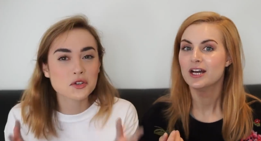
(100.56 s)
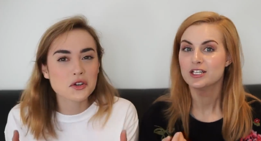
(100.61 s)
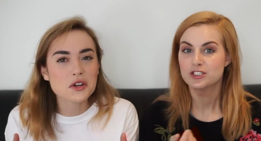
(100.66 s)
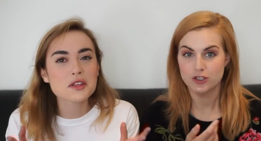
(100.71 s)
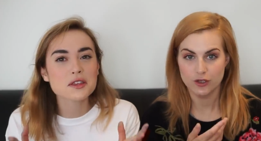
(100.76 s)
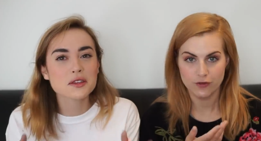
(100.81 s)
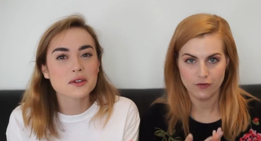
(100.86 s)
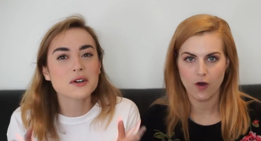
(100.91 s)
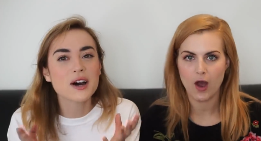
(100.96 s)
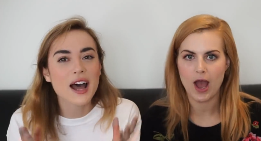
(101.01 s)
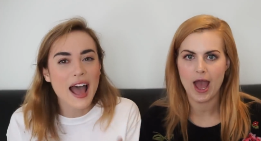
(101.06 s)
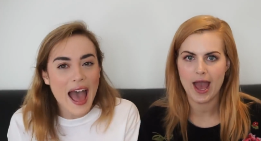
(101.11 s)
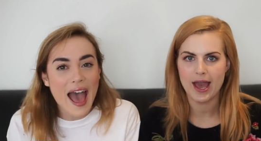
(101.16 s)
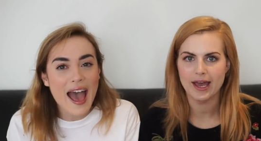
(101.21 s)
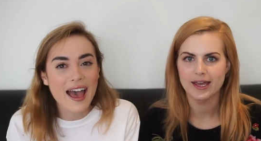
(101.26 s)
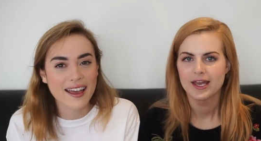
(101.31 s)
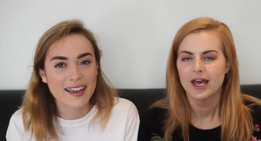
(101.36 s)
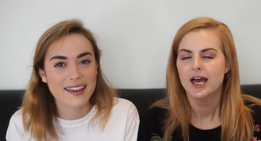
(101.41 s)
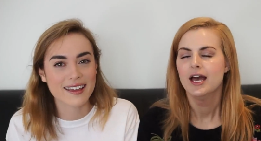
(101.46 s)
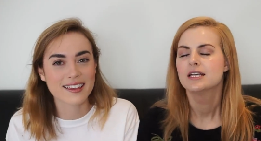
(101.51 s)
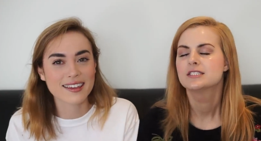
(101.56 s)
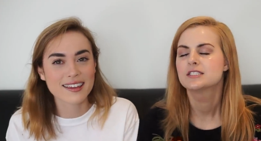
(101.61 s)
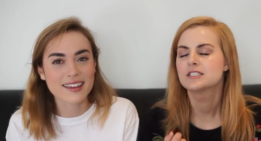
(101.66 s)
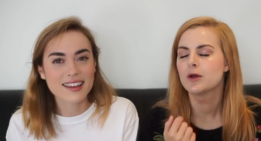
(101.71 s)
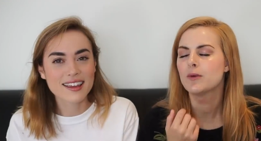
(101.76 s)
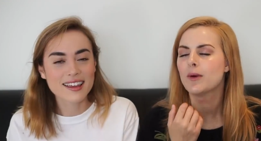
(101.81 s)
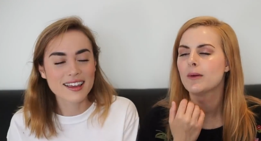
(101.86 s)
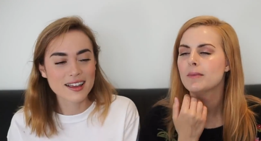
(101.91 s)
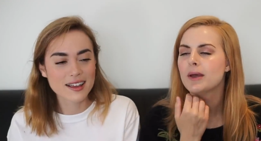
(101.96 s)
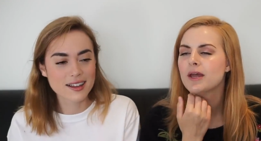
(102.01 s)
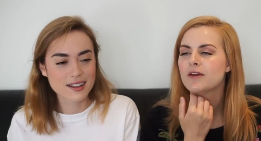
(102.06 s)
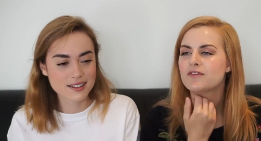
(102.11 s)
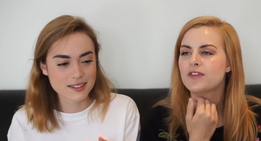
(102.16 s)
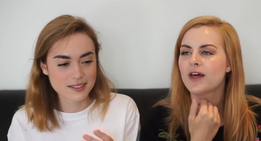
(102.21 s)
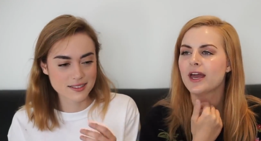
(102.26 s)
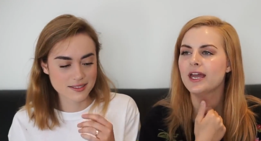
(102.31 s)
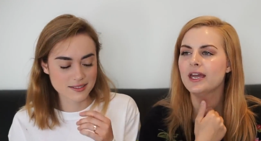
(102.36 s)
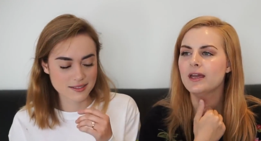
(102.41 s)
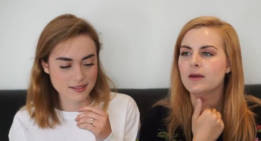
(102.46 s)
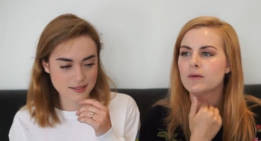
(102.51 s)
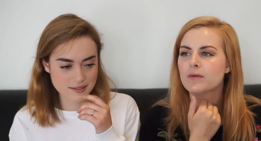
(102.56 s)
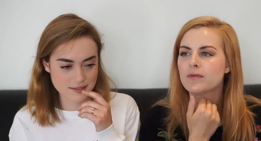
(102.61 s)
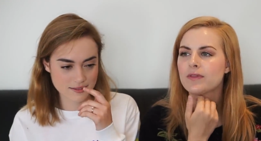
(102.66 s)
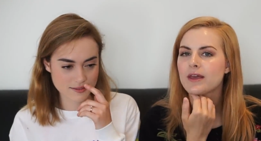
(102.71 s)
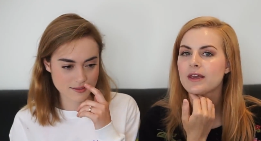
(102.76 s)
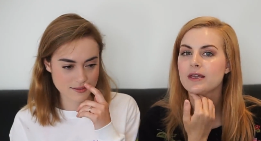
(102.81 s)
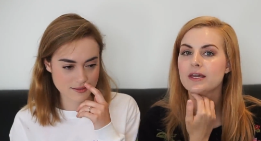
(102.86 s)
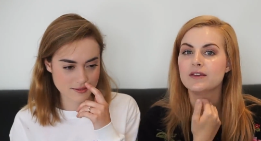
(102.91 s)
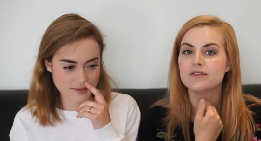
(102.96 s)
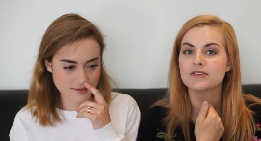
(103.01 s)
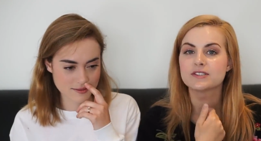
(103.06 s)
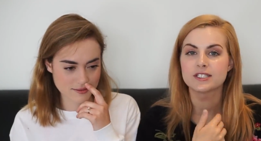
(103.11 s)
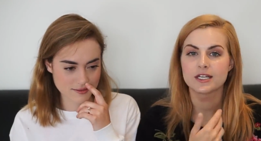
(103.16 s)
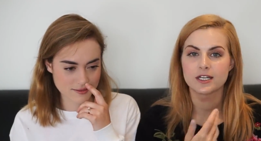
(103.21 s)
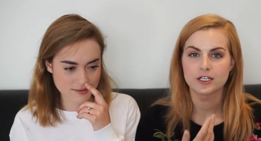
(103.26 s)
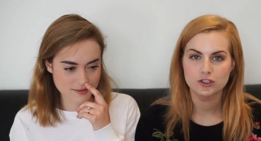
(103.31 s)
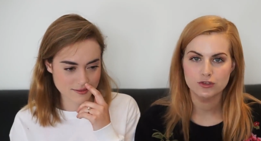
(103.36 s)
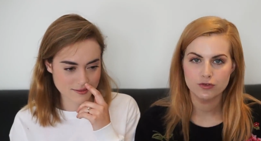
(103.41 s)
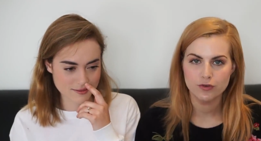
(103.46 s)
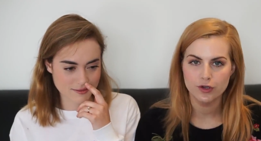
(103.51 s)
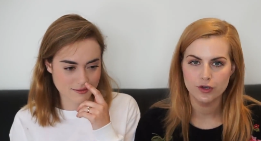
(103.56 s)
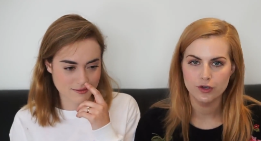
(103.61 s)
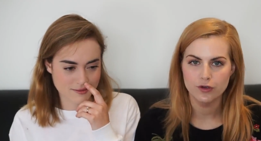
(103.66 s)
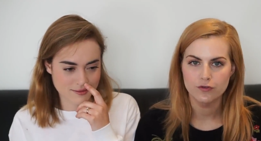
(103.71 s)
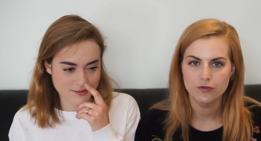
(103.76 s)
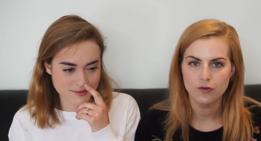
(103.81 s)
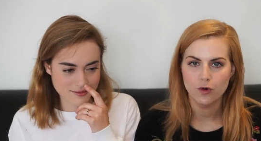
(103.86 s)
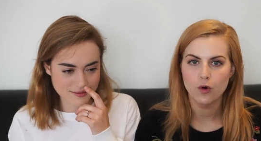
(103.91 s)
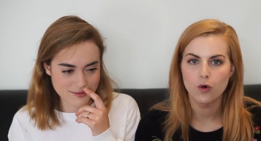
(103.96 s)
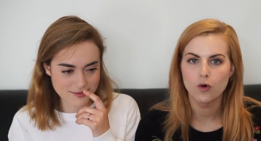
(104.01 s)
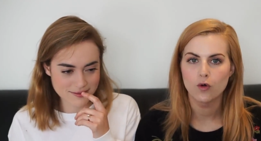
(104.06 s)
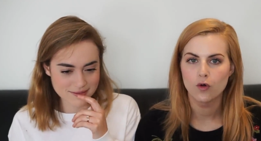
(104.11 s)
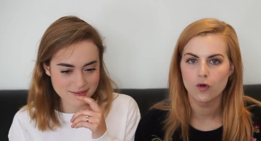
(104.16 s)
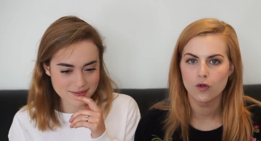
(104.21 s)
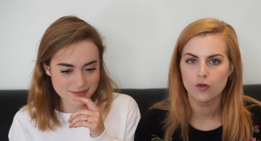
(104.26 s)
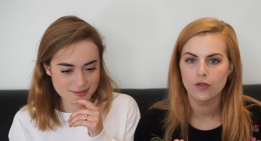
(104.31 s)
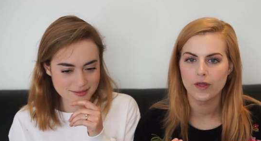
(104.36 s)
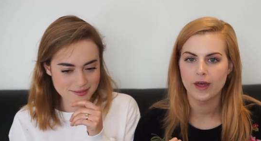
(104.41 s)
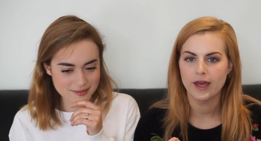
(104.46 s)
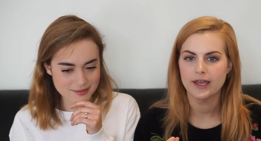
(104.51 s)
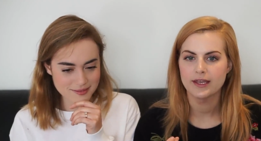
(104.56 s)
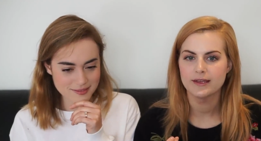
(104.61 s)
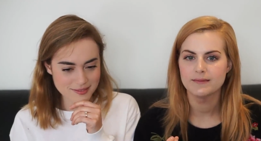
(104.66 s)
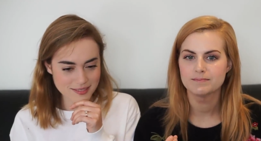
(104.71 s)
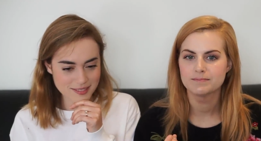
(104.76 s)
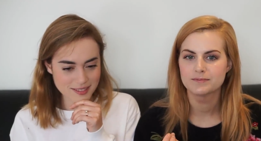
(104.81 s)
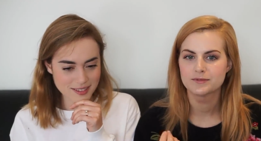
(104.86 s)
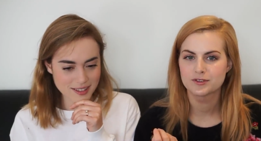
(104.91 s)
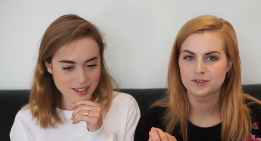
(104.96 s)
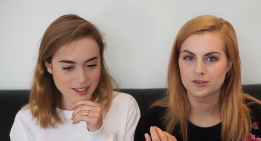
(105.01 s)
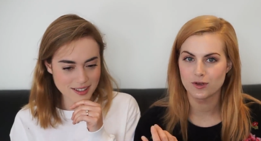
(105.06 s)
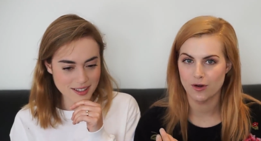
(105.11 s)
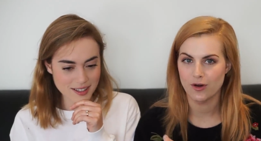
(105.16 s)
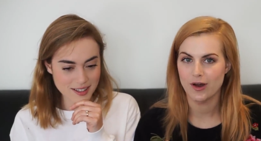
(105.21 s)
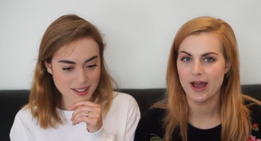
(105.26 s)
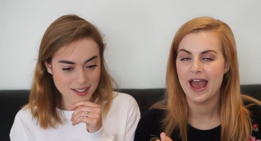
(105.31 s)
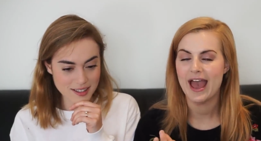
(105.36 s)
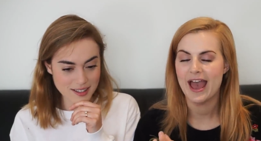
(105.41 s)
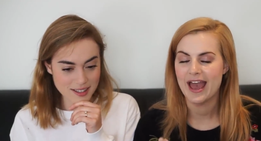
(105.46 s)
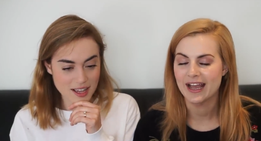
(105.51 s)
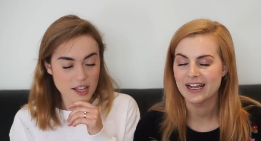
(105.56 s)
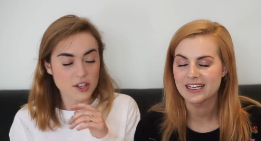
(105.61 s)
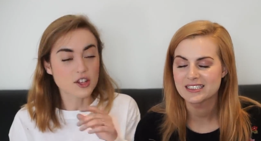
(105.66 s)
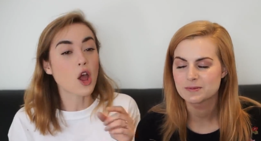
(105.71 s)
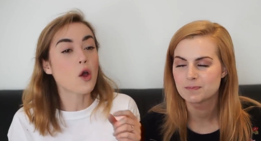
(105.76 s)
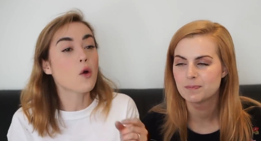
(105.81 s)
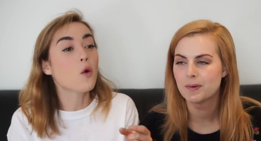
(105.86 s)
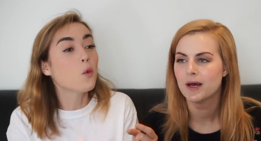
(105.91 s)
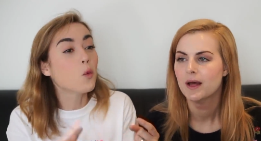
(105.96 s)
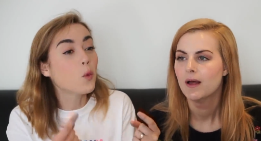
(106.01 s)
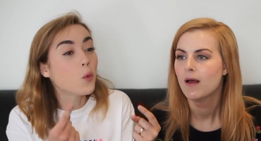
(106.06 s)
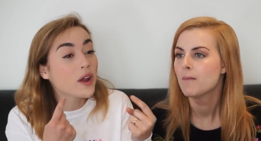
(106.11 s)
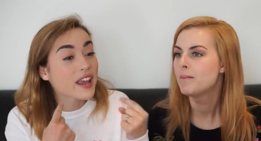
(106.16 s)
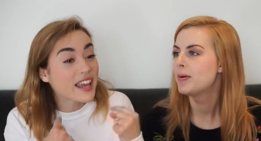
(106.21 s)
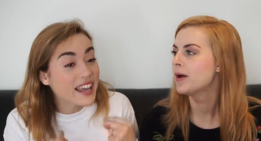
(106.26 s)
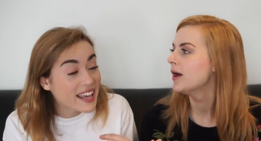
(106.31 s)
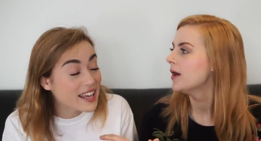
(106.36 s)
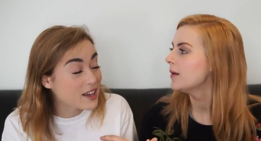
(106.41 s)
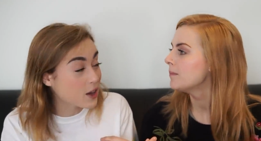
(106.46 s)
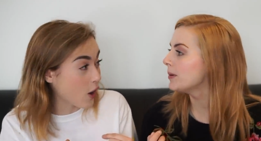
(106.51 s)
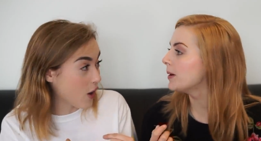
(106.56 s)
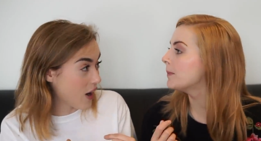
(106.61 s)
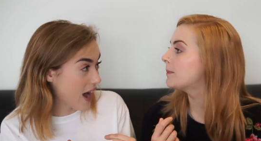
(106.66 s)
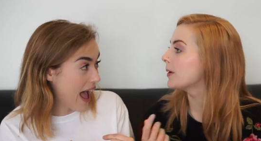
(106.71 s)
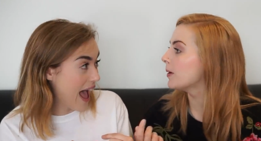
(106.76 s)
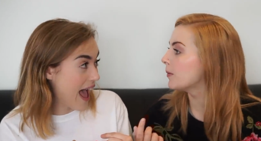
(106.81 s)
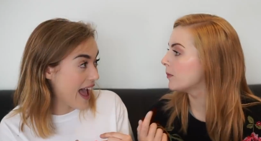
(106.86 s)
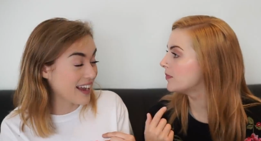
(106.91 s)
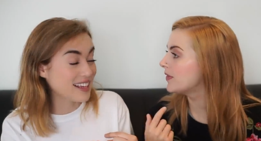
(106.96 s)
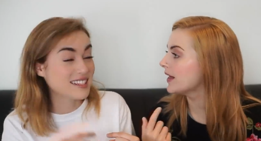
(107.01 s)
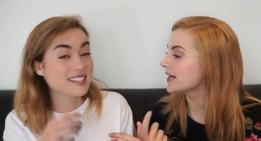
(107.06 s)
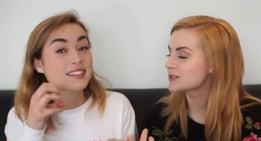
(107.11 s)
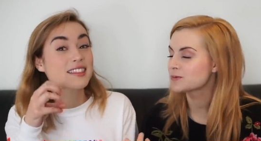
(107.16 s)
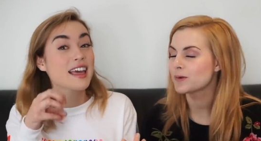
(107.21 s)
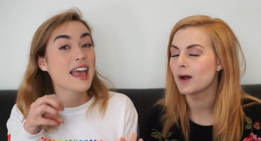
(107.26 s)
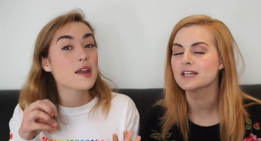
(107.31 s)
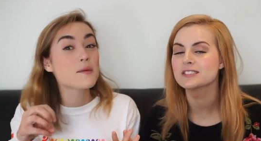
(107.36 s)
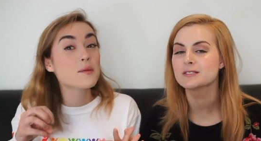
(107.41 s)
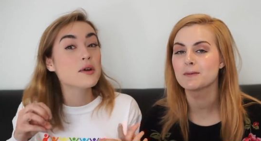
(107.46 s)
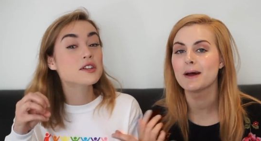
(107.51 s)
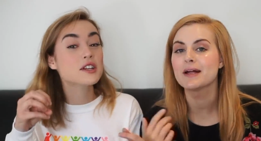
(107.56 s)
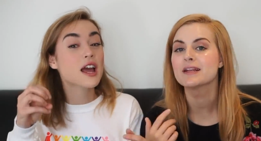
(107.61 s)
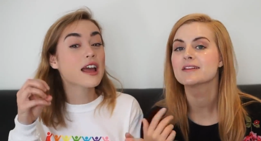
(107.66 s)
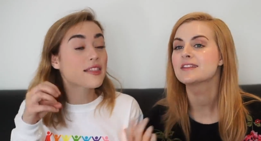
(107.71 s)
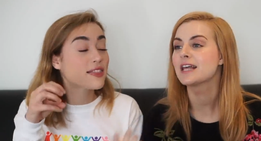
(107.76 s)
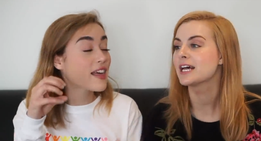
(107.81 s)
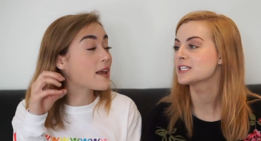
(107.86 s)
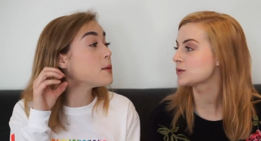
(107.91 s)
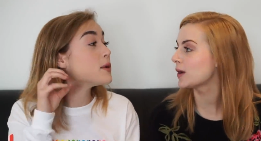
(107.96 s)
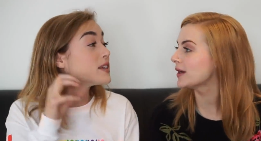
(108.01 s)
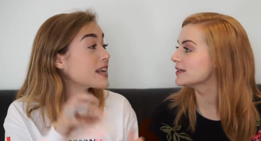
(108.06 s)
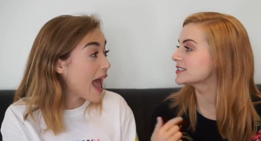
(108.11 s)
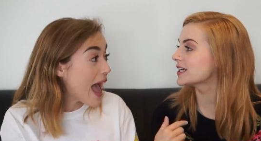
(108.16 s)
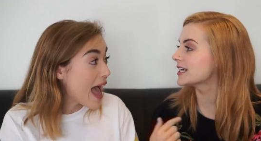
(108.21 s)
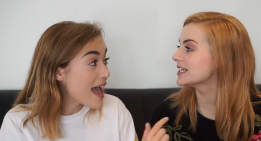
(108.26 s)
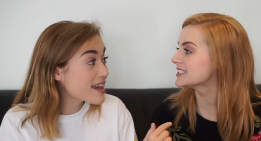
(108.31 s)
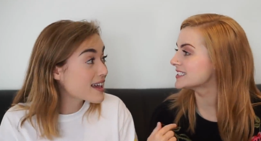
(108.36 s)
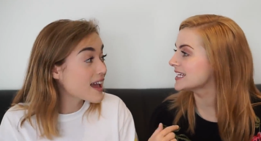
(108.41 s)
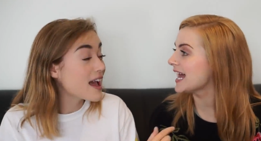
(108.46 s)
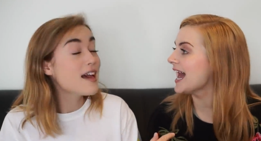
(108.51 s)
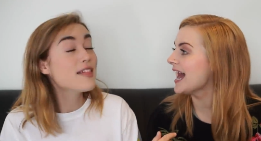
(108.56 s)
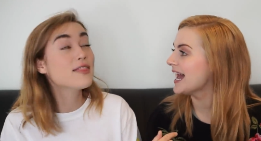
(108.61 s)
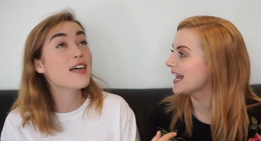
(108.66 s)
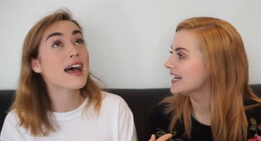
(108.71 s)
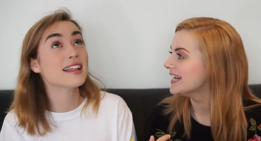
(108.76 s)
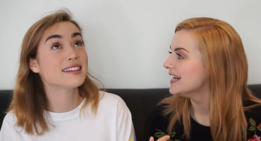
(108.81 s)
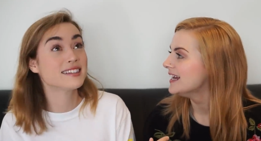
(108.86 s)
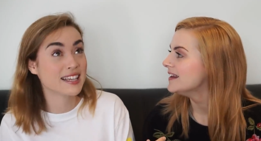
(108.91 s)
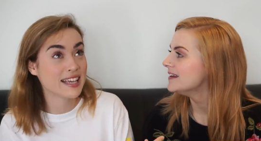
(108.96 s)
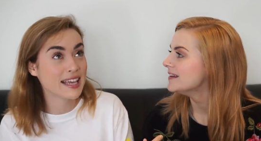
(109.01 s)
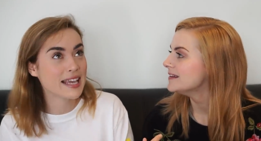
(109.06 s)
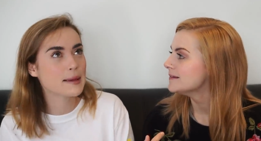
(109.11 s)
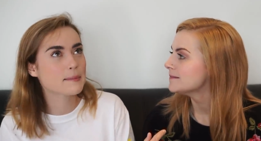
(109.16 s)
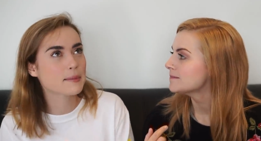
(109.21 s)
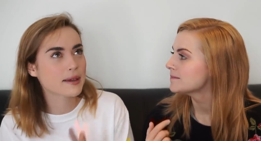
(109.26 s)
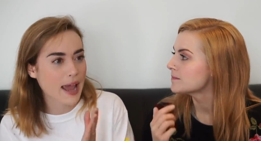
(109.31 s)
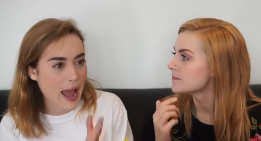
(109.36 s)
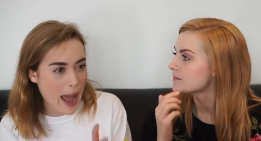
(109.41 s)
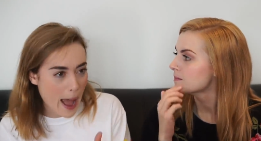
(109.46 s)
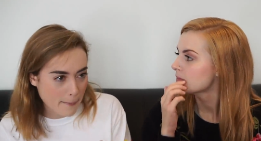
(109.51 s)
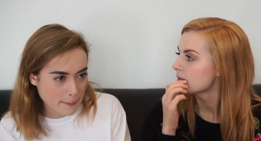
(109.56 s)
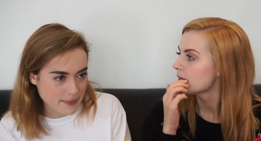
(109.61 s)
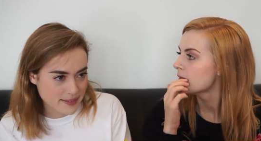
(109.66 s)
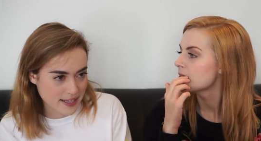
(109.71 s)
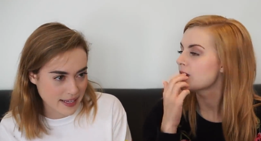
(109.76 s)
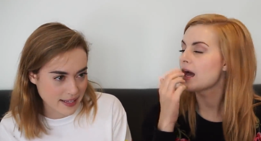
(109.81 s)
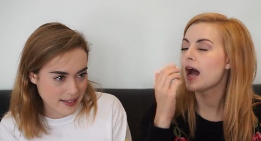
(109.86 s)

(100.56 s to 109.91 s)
Speaker 1: truth, truth, or, or egg. egg. So if they they either said a truth or they got eggs. No, but, we but, got but, eggs. That's they were, that's they were egg, their team captain.